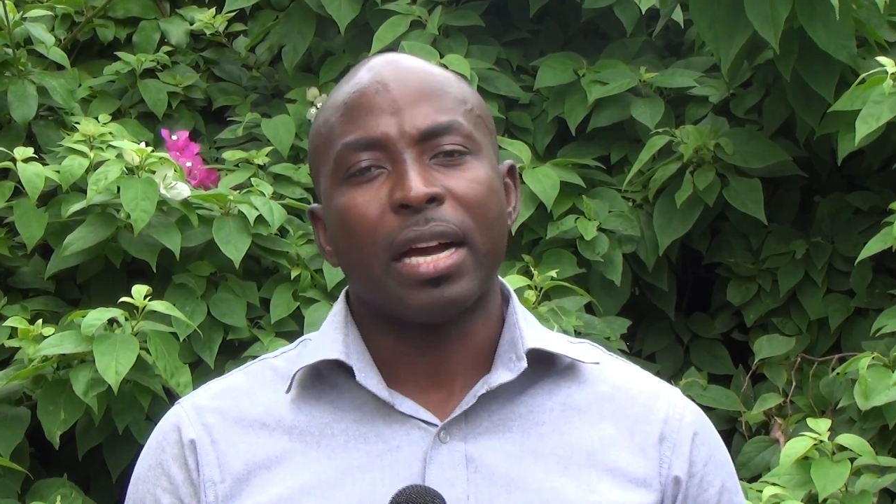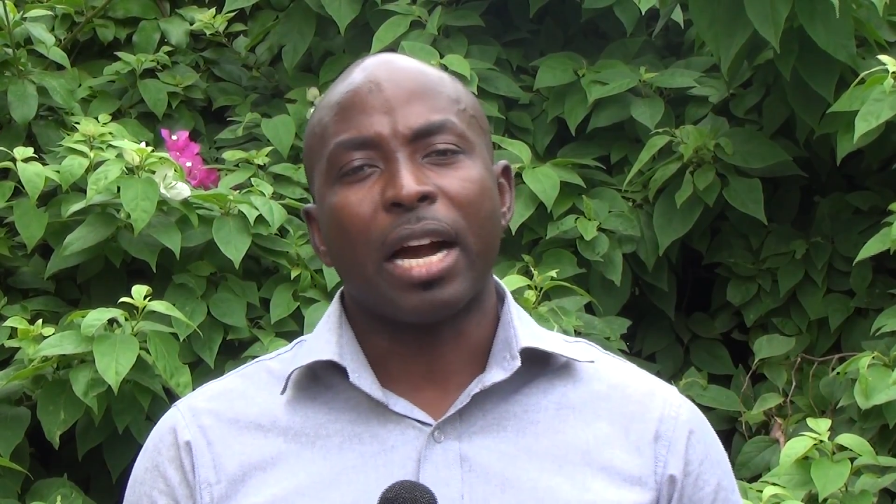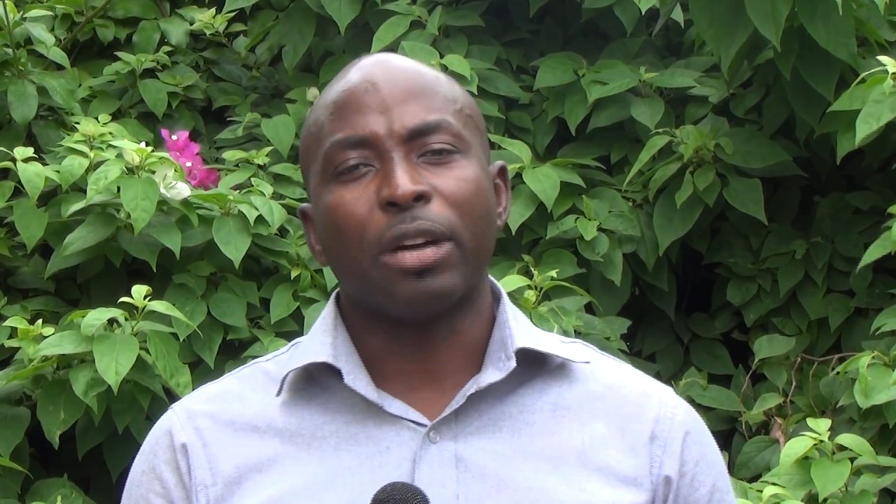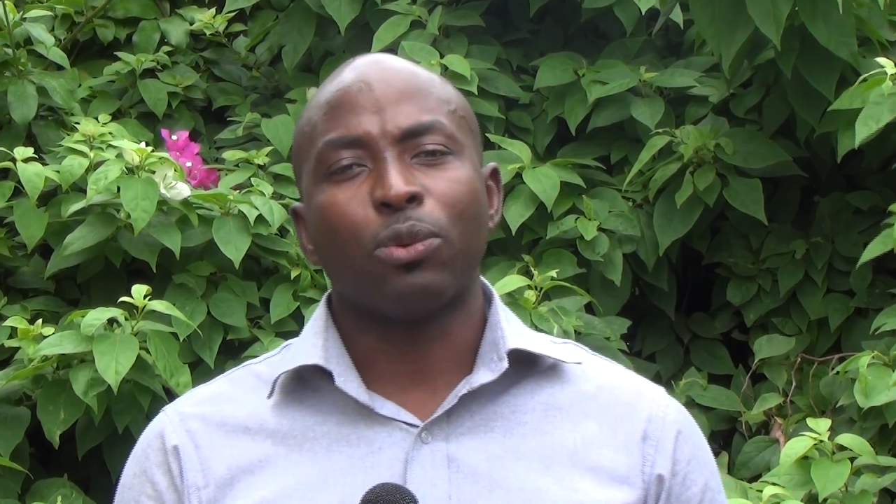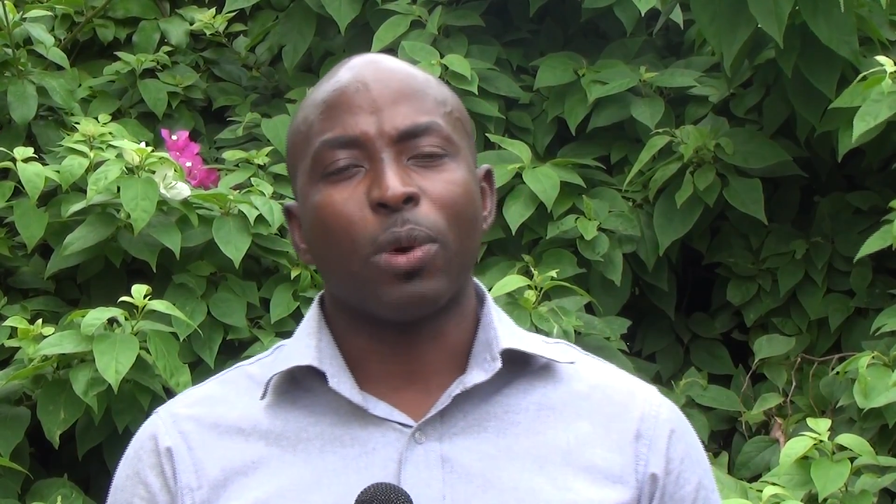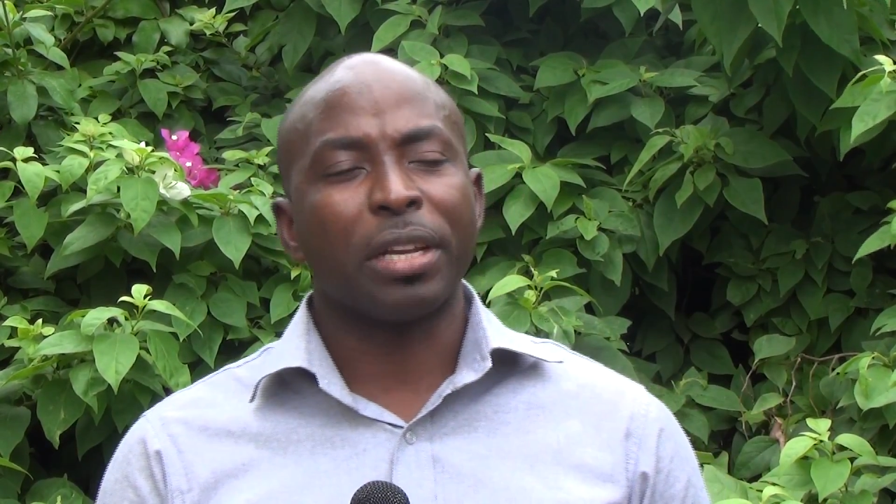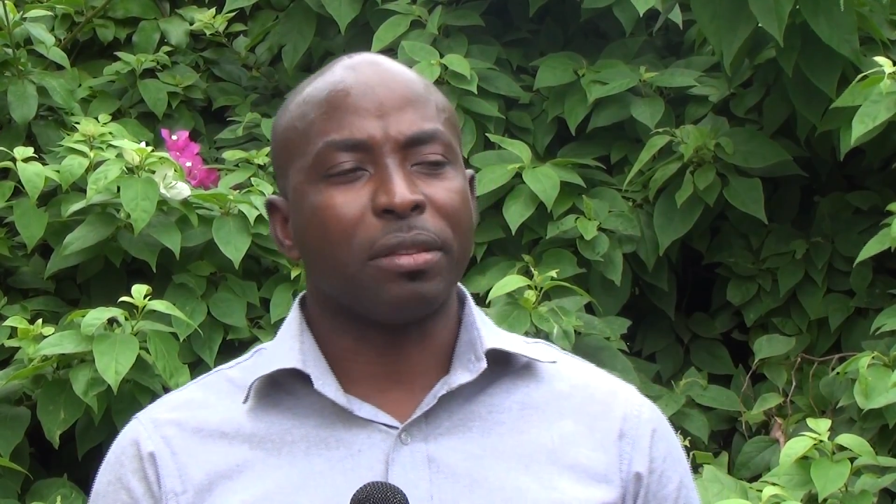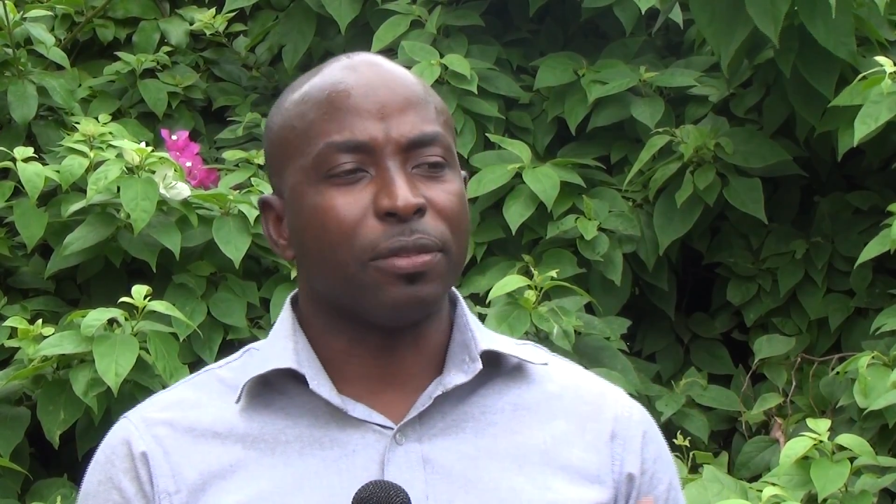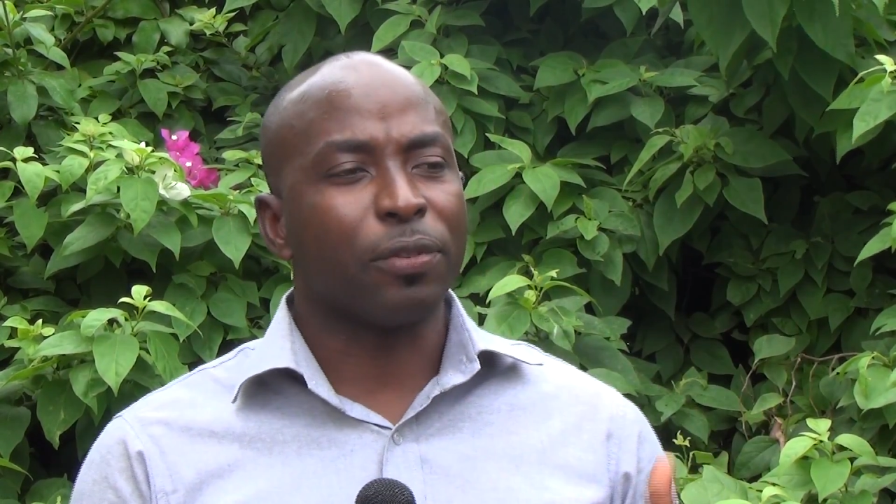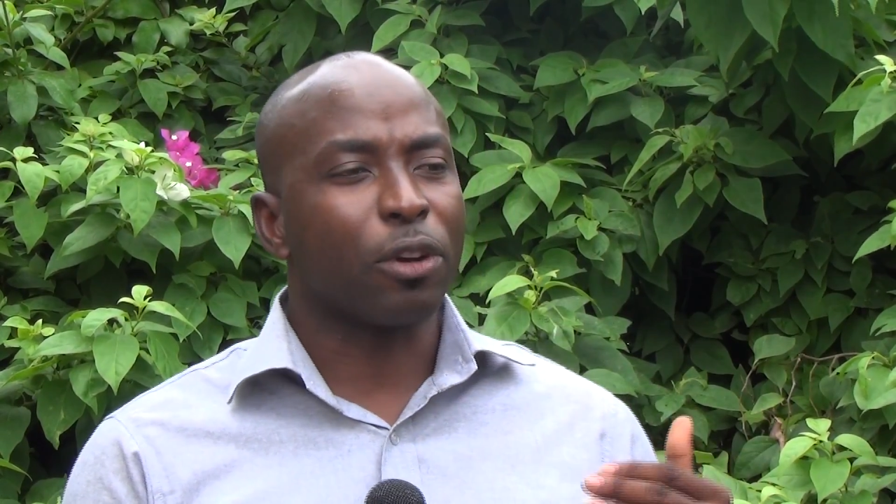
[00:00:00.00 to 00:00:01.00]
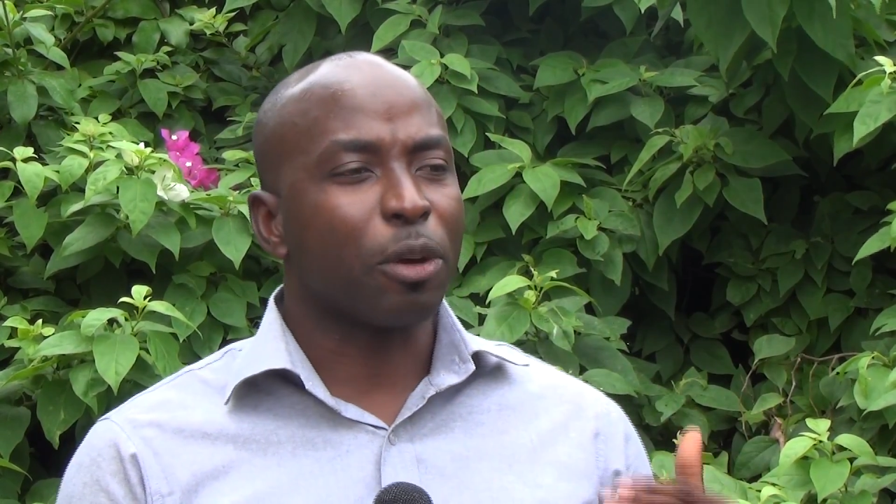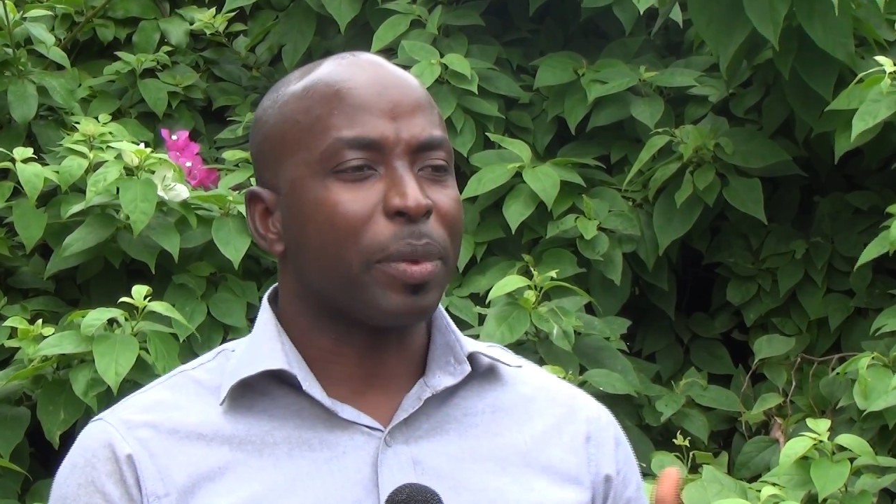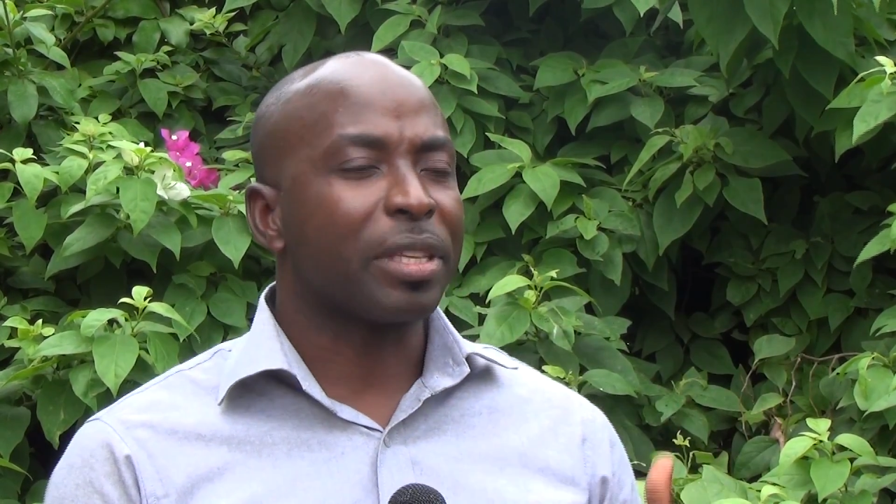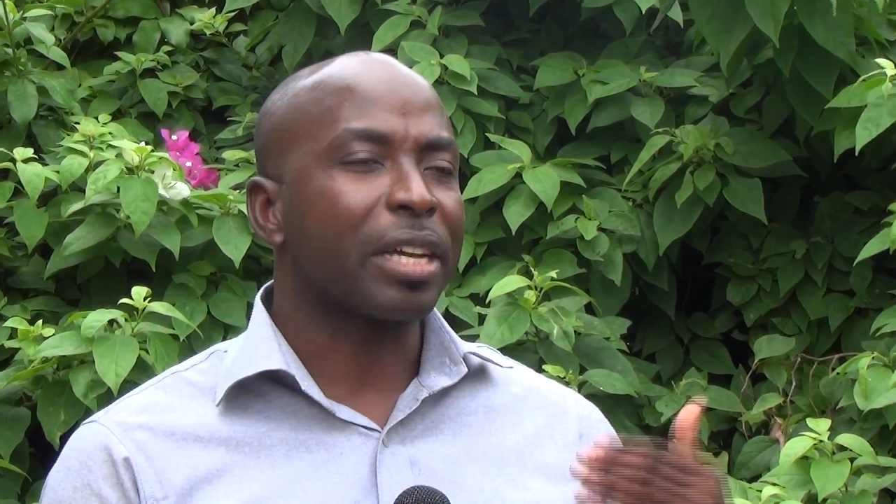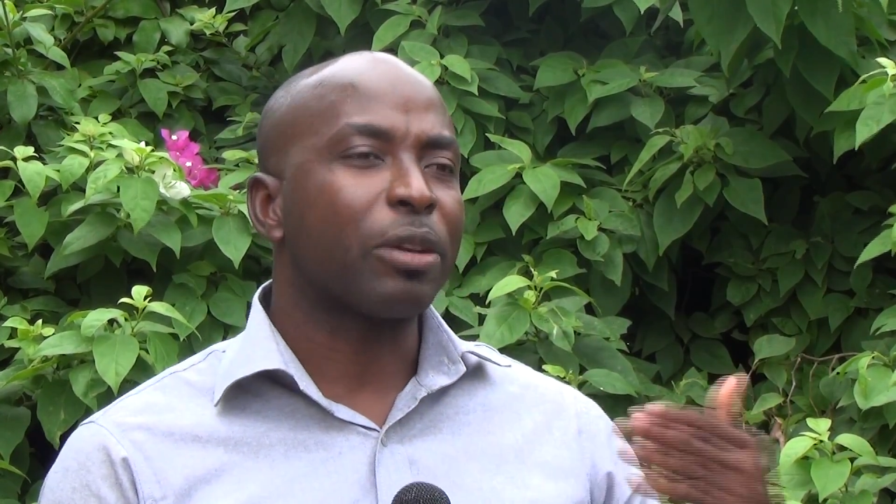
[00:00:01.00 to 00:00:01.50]
how do I develop
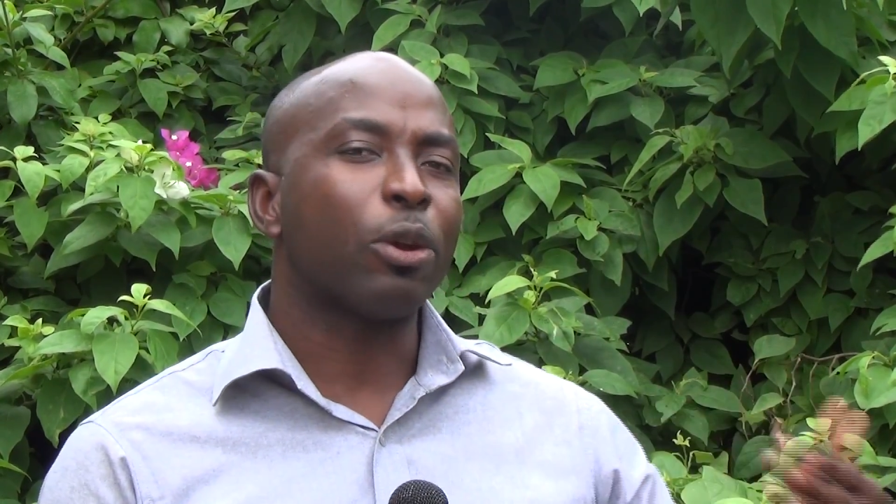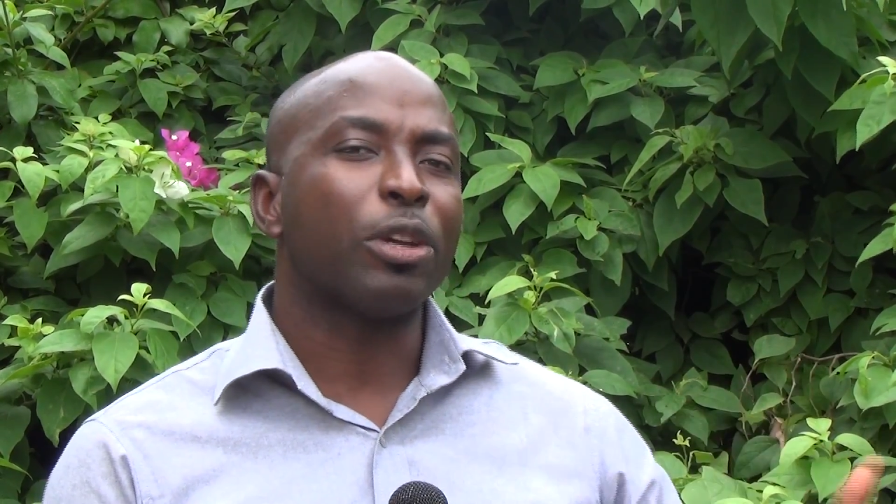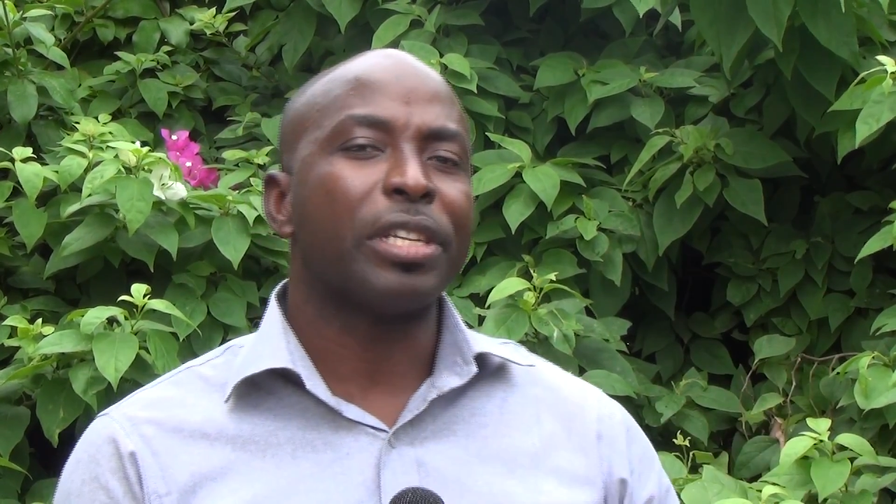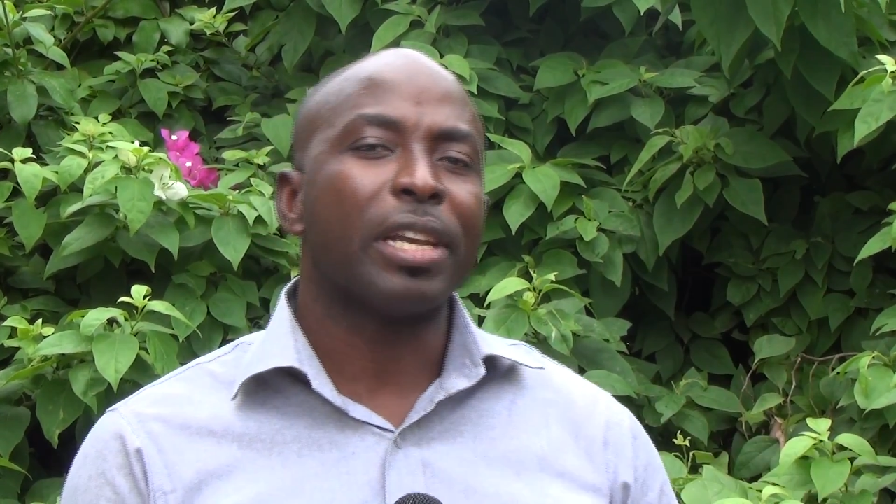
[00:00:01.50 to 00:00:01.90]
a technology